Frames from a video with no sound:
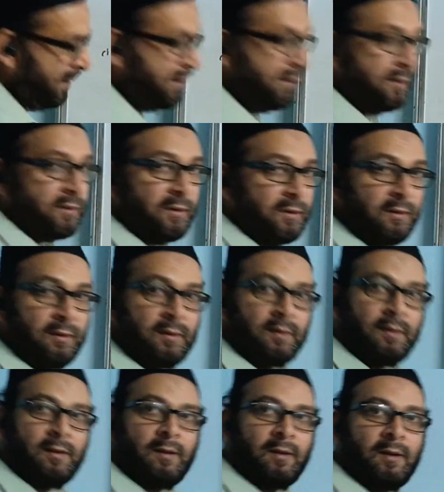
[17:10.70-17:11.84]
That is answer.
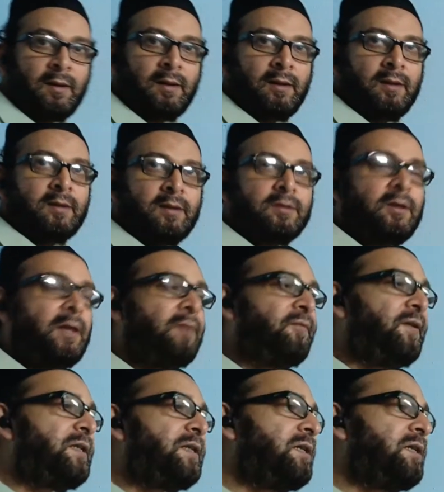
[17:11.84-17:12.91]
So, in